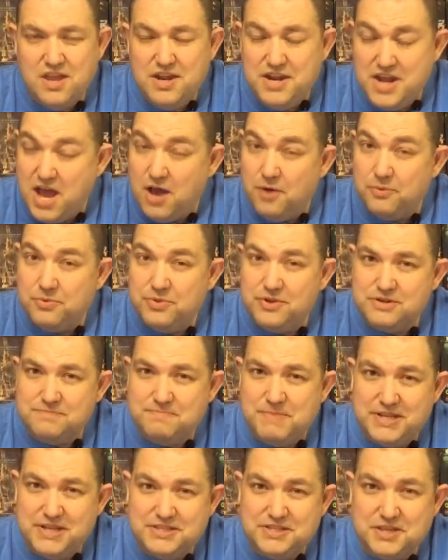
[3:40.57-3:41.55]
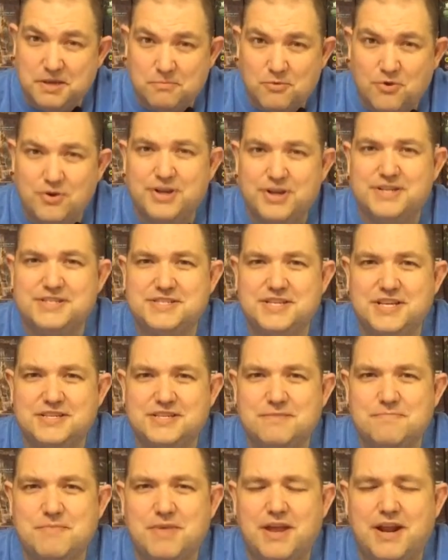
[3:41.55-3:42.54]
Now, there's been some
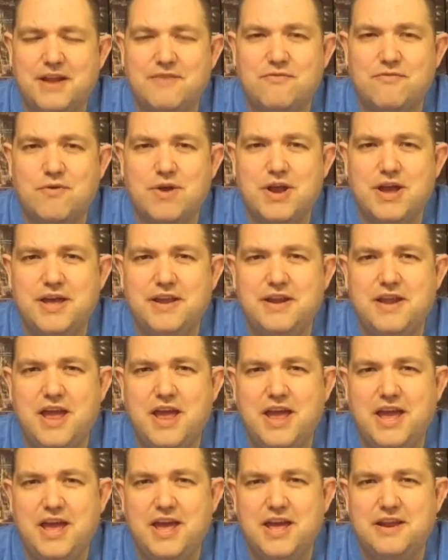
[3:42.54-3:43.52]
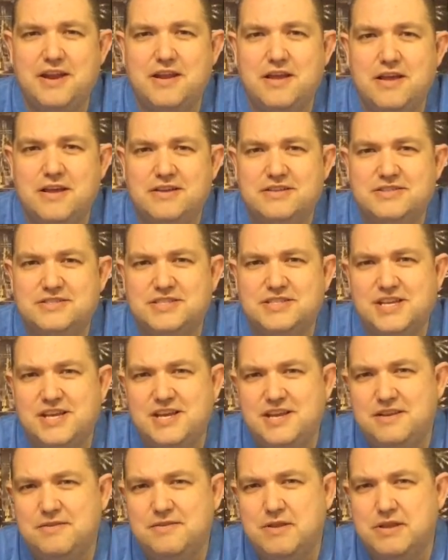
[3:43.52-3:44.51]
criticism that I've read and
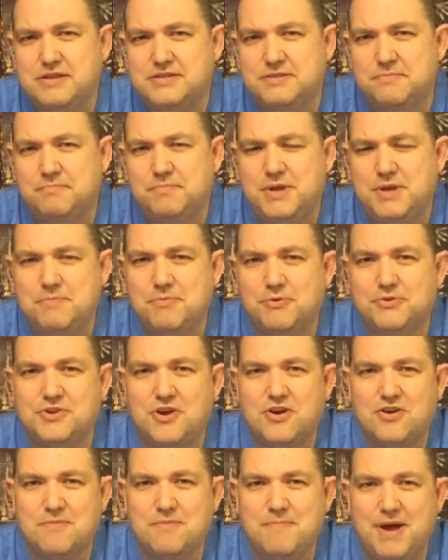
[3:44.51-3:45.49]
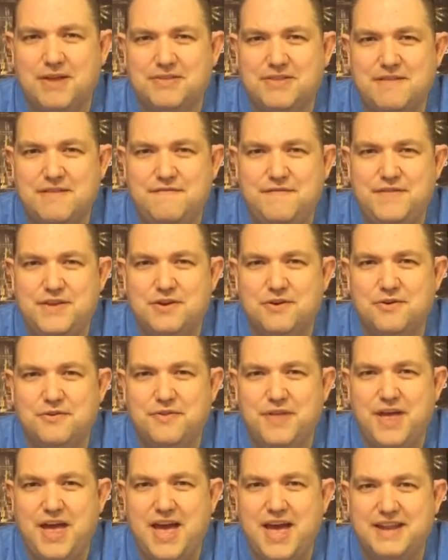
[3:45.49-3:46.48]
seen some people talk about. They feel
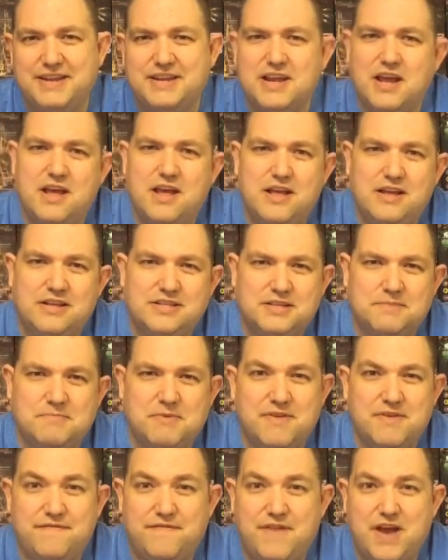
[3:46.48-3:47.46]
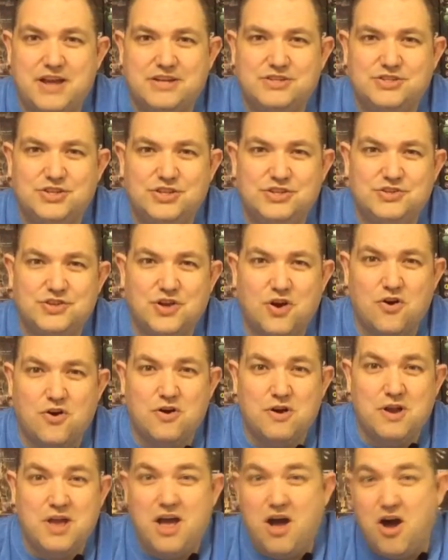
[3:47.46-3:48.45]
that some of the factions
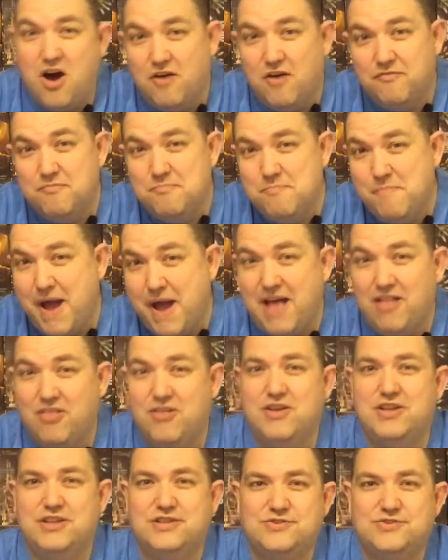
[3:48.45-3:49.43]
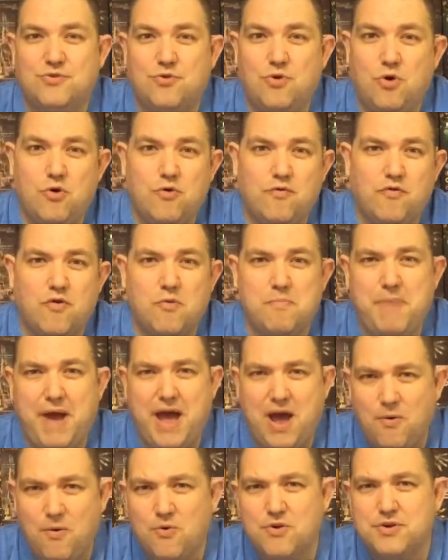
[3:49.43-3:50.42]
are off balance or
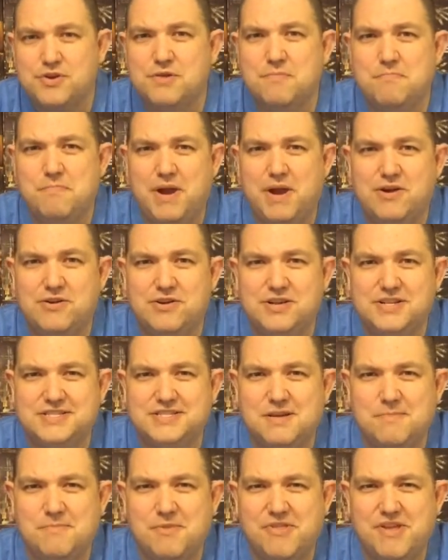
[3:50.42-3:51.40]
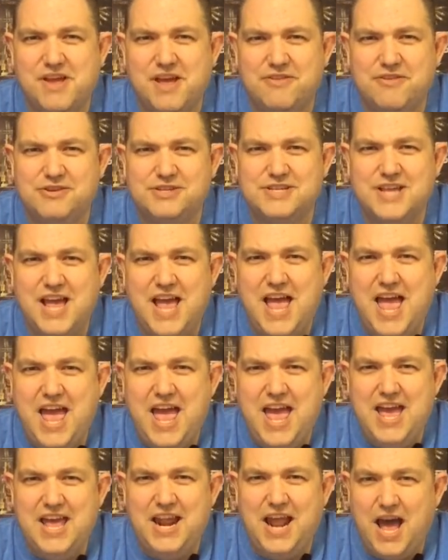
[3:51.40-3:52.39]
overpowered compared to some of the others.
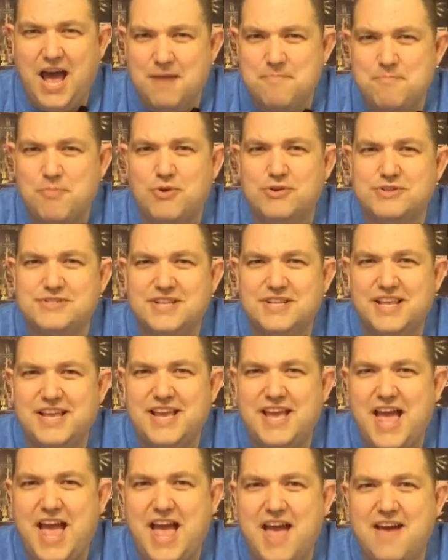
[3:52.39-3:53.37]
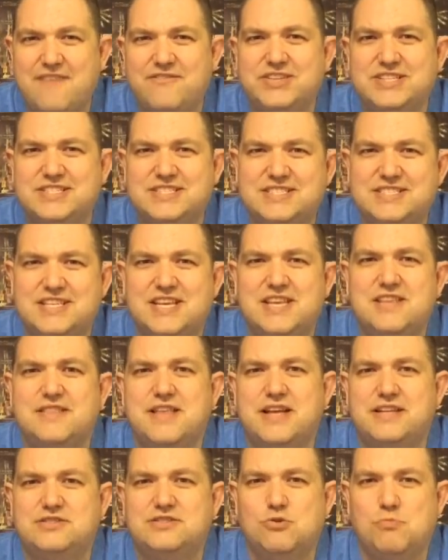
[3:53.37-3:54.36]
And I personally haven't seen
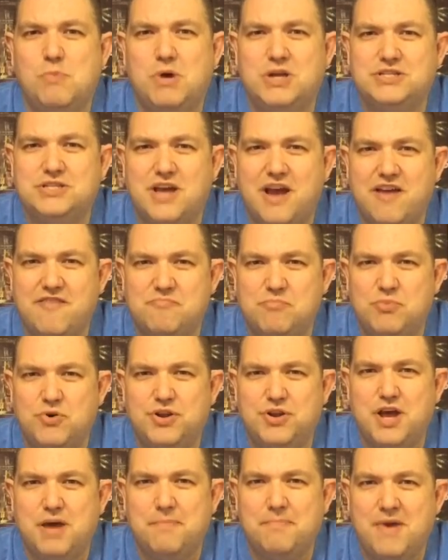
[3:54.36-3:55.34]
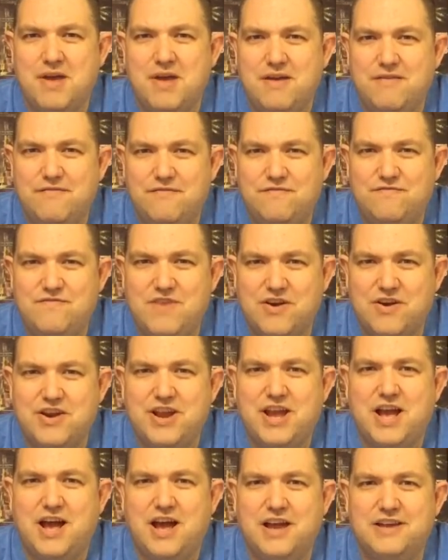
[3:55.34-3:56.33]
that so much. I've put up
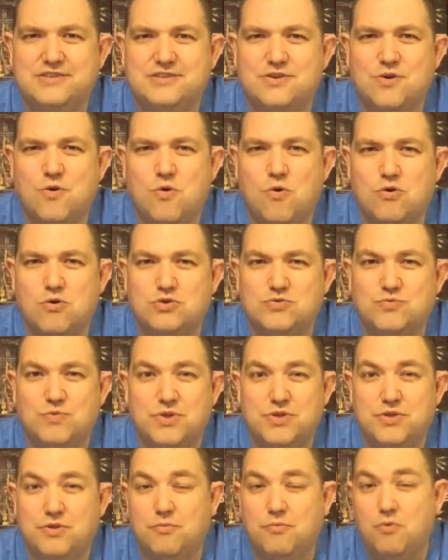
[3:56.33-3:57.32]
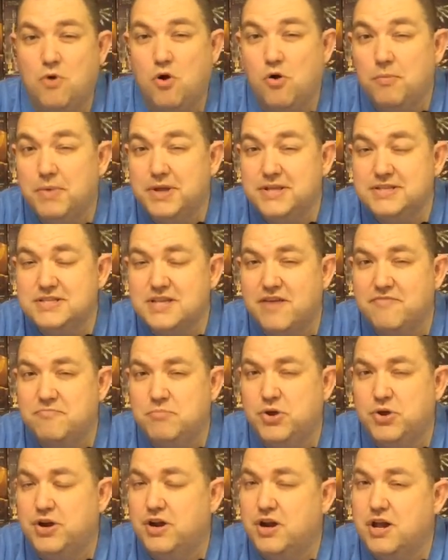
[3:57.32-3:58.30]
very high scores with the Romans. I've
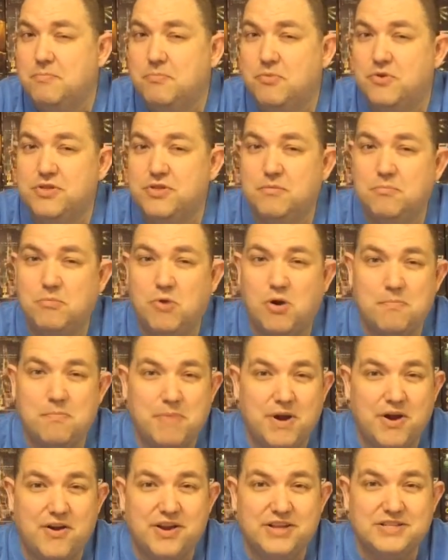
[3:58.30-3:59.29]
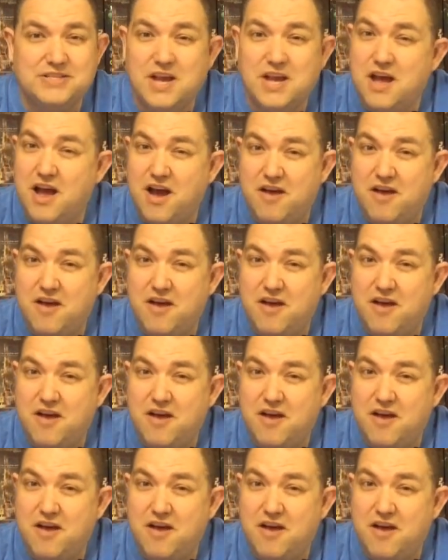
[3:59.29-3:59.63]
put it up with the barbarians.